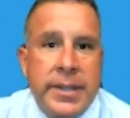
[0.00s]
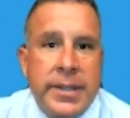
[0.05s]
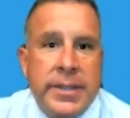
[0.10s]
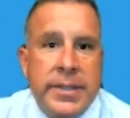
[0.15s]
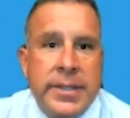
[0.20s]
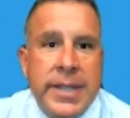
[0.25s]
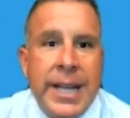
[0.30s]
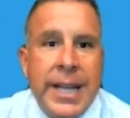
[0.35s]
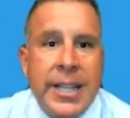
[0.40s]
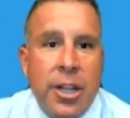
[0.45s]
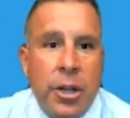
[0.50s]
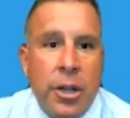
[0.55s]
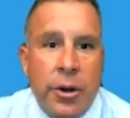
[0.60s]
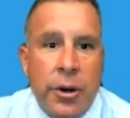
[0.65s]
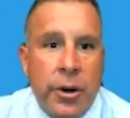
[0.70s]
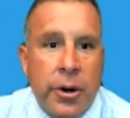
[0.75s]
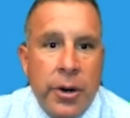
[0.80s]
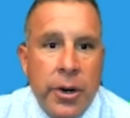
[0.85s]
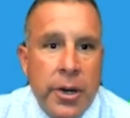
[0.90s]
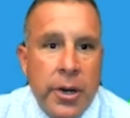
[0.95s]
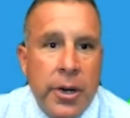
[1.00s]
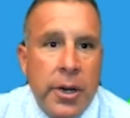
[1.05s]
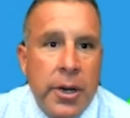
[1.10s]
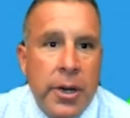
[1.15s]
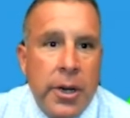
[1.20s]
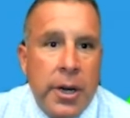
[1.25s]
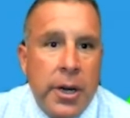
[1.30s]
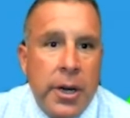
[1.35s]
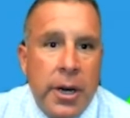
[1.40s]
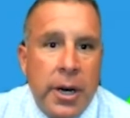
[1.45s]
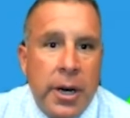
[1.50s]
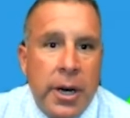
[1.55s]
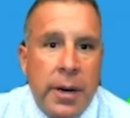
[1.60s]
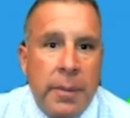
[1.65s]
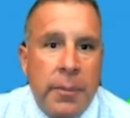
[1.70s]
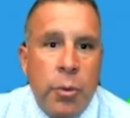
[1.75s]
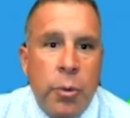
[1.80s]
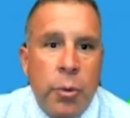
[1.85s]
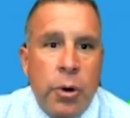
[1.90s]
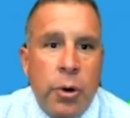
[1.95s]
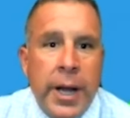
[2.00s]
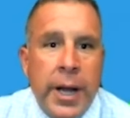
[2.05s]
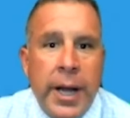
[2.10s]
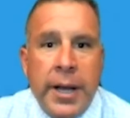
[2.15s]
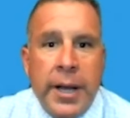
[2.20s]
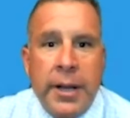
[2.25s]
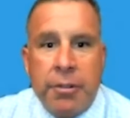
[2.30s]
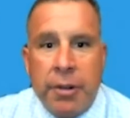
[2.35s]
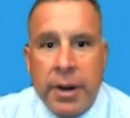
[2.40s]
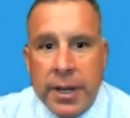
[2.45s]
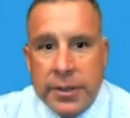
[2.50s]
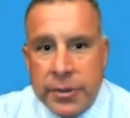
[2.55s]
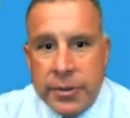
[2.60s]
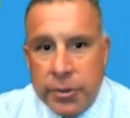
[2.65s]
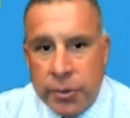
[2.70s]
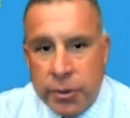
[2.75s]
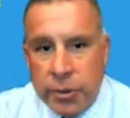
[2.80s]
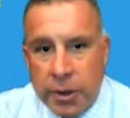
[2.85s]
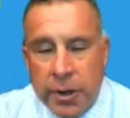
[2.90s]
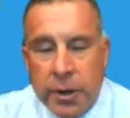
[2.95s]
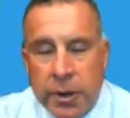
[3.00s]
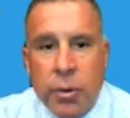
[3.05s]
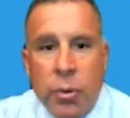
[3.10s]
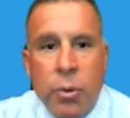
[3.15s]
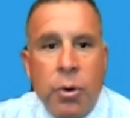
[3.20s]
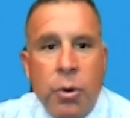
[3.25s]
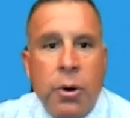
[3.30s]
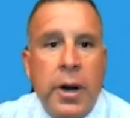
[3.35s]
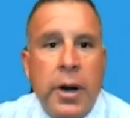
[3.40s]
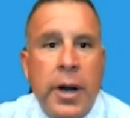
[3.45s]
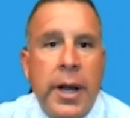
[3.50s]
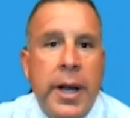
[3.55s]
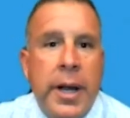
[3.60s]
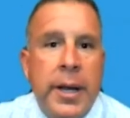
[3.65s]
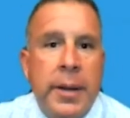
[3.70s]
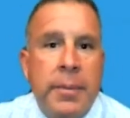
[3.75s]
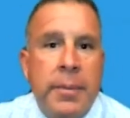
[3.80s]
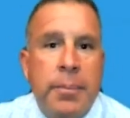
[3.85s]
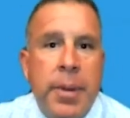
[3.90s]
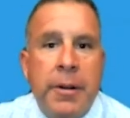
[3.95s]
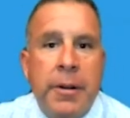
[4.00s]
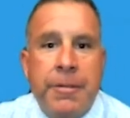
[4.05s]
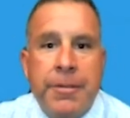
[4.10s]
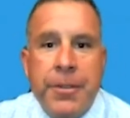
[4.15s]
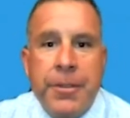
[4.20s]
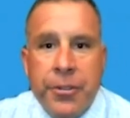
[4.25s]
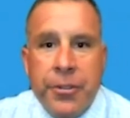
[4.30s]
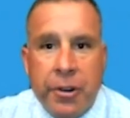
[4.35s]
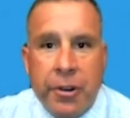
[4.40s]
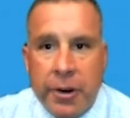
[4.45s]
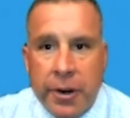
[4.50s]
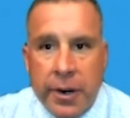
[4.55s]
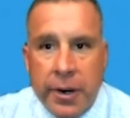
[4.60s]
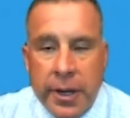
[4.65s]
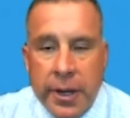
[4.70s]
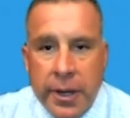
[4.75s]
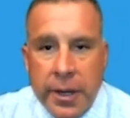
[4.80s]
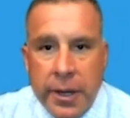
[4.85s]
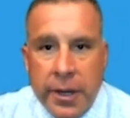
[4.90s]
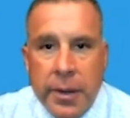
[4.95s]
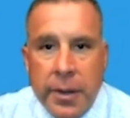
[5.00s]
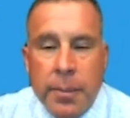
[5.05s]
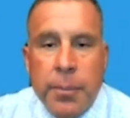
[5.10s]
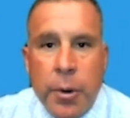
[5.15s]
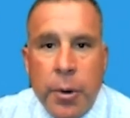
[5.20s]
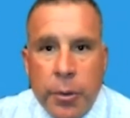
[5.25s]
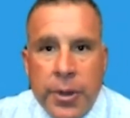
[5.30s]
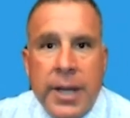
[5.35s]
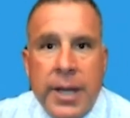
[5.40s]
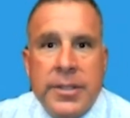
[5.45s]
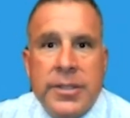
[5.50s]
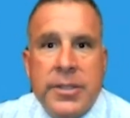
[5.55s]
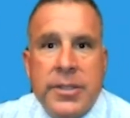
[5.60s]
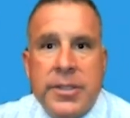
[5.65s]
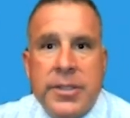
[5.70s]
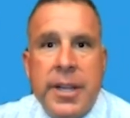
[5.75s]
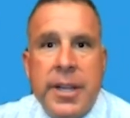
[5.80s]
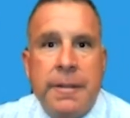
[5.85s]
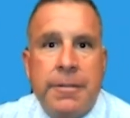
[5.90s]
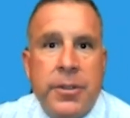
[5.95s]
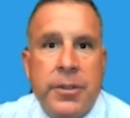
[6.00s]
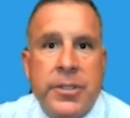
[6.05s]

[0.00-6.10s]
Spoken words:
settlor or a grantor or a beneficiary, both cases stand